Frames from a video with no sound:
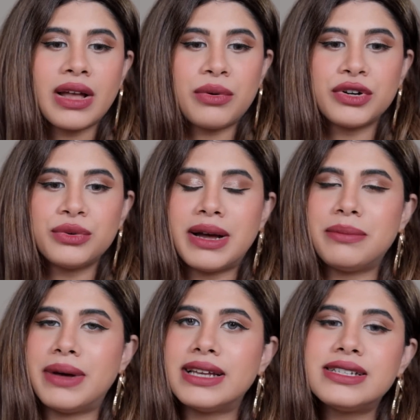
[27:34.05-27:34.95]
I want to do my
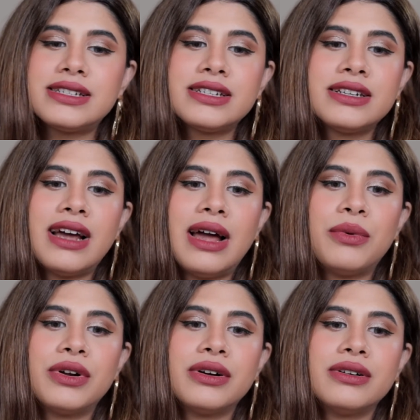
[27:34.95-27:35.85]
best. I
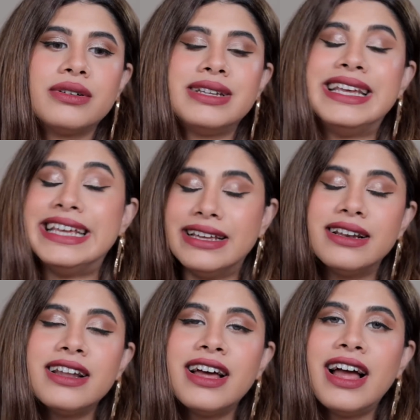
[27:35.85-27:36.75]
want to
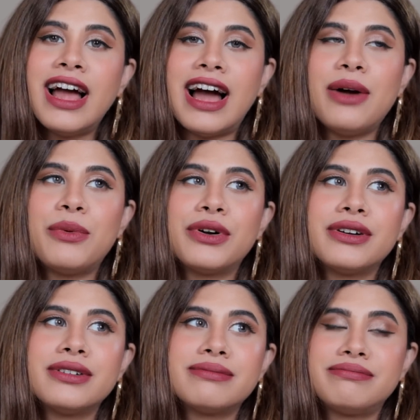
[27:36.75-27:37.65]
heal. I want
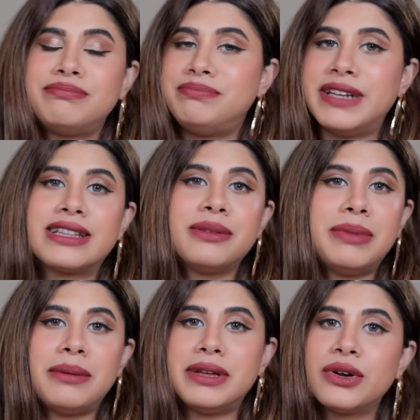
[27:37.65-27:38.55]
to take the
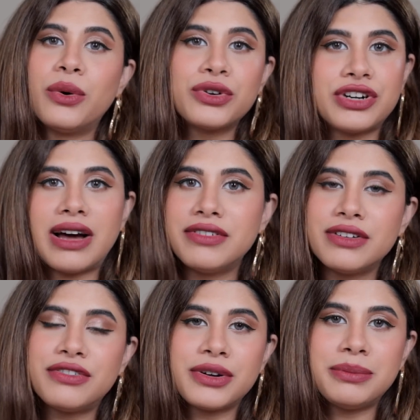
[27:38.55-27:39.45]
baby, go
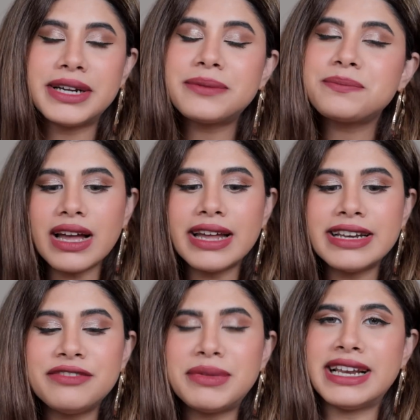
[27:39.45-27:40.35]
travel for a bit
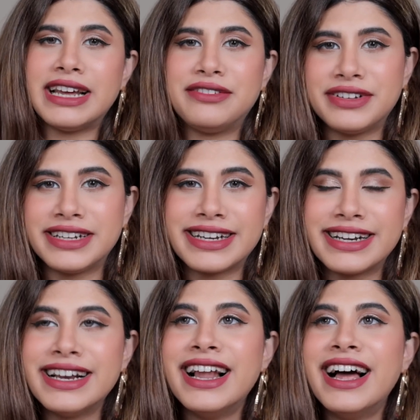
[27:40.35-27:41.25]
and live my life a little